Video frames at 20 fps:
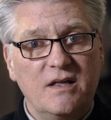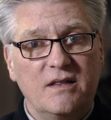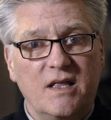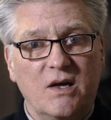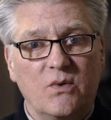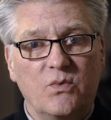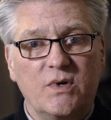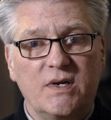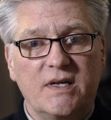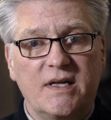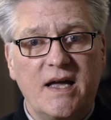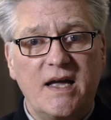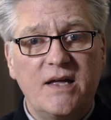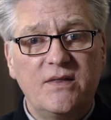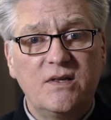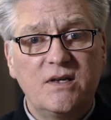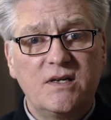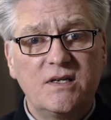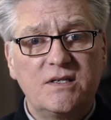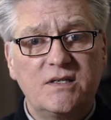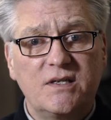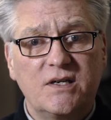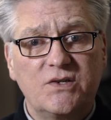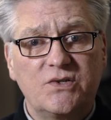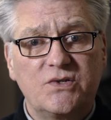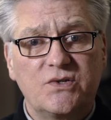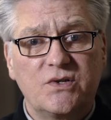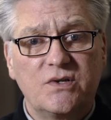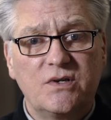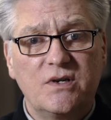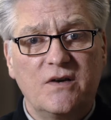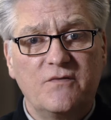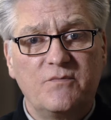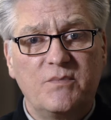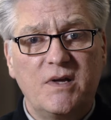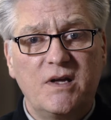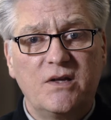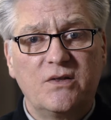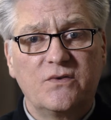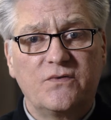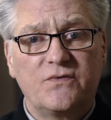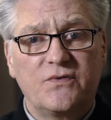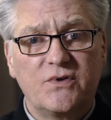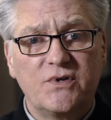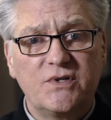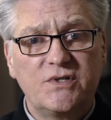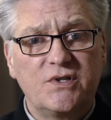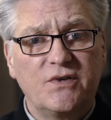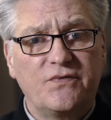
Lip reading: that would gain the distinction of being the first to